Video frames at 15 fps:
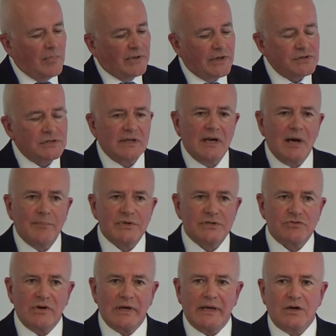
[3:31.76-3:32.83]
But those are the
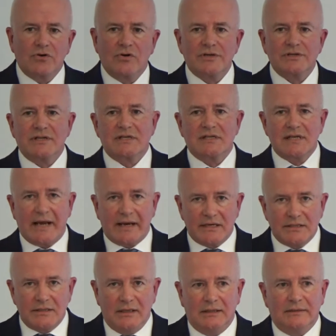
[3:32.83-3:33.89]
numbers really across the
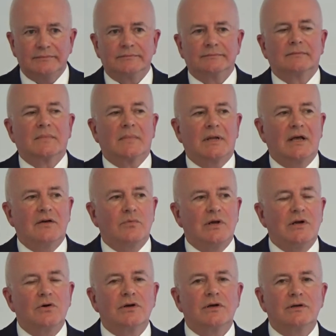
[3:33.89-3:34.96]
sector. If
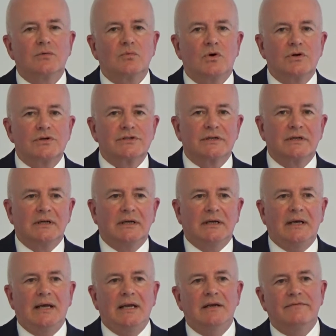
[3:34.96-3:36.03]
we look at what
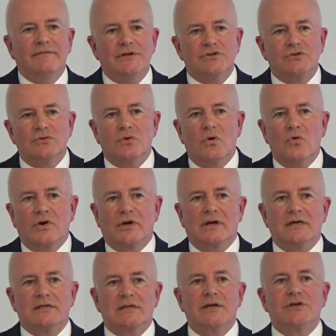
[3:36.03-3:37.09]
individual
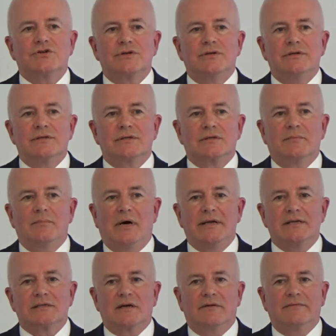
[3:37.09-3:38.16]
organisations
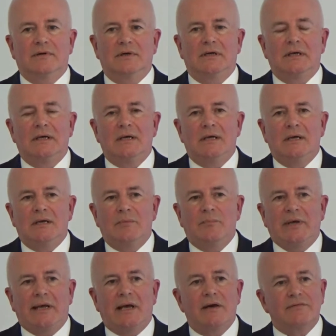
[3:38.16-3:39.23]
might suffer,
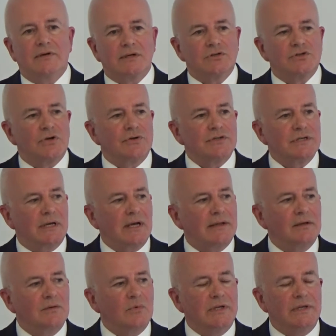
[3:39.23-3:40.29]
PKF Littlejohn,
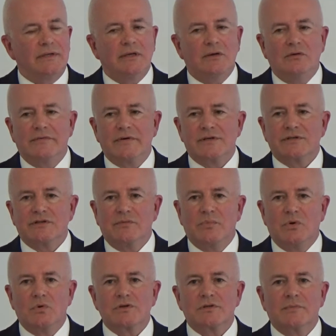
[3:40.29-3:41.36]
together with the University
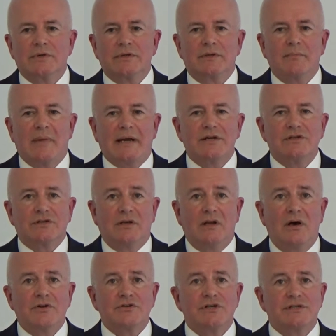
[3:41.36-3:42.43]
of Portsmouth, manage the
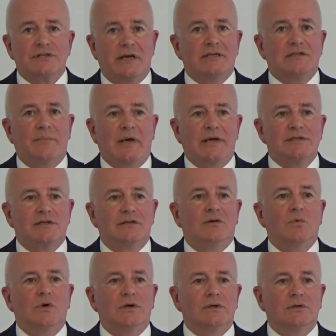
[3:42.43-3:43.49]
largest database in
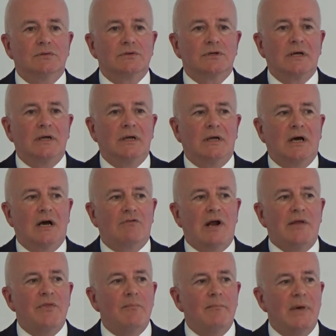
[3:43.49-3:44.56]
the world
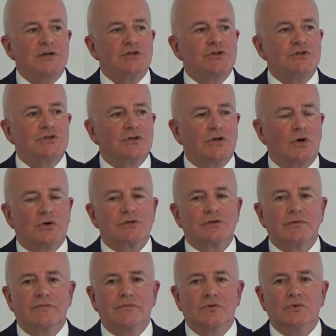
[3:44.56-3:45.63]
around the measured
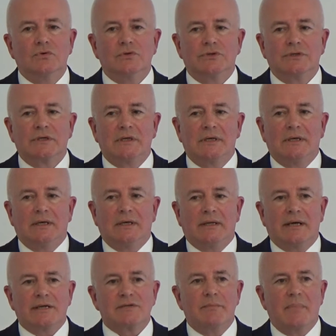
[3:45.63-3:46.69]
cost of fraud.
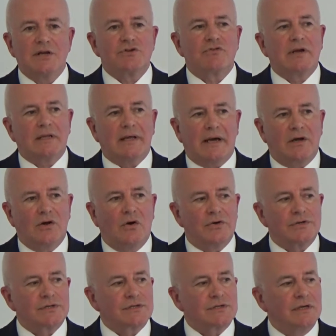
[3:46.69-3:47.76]
That's measuring that
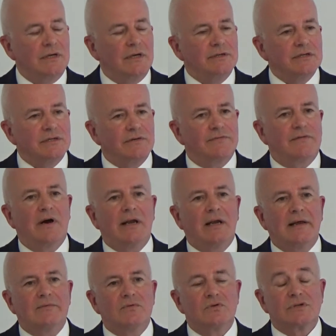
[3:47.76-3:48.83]
cost to
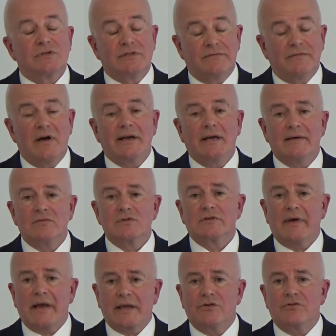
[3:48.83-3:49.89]
defined levels
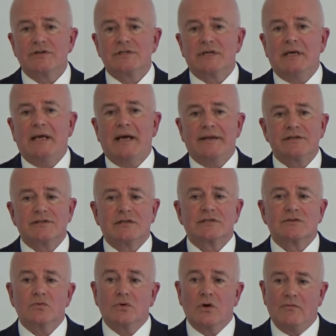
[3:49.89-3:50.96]
of accuracy and
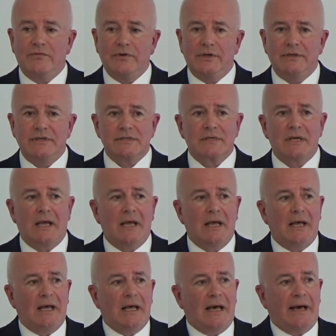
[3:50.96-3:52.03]
statistical confidence.
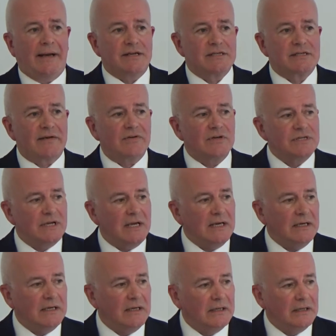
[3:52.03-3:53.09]
And
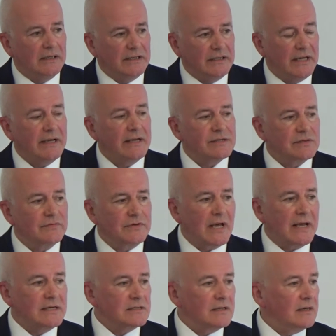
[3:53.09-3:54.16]
17 years of
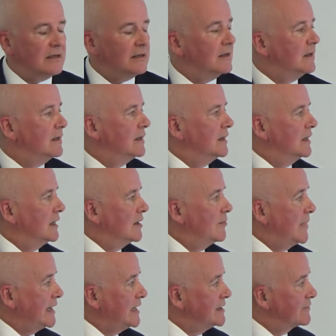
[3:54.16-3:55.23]
data,
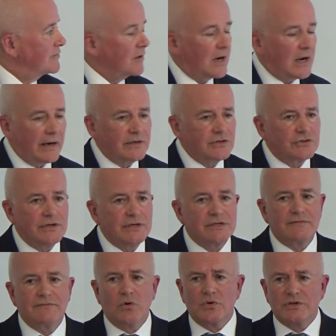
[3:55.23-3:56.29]
many different
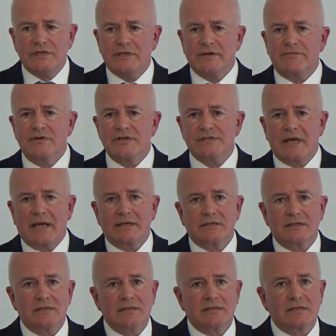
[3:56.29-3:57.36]
countries, 40 different
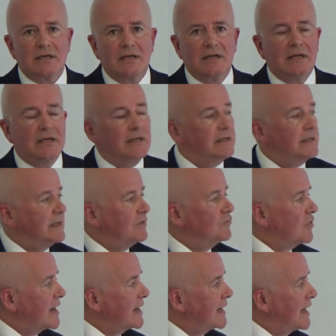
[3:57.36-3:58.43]
sectors. The
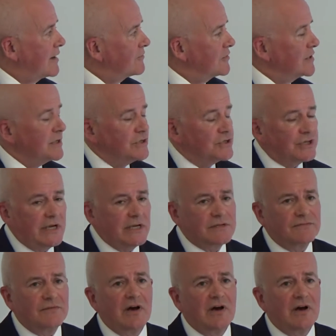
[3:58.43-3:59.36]
running average is